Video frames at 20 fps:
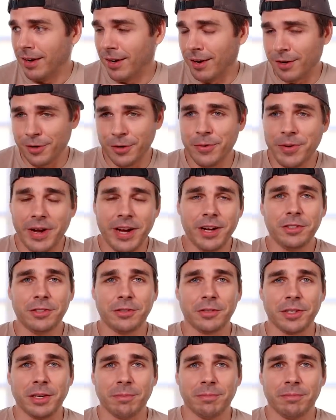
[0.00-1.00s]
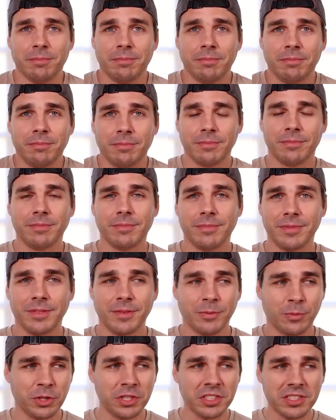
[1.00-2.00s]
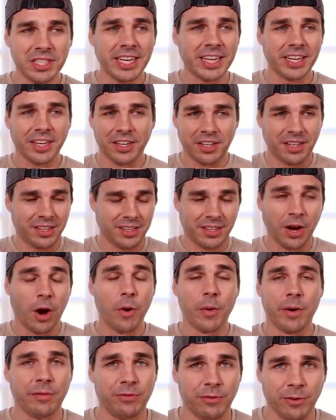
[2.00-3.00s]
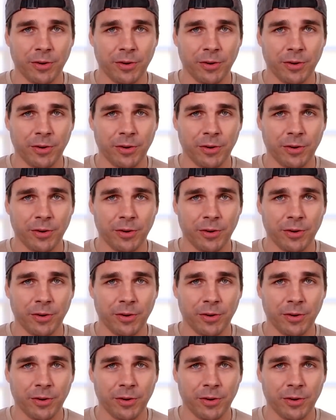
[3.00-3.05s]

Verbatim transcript: our new Airstream. We're just like going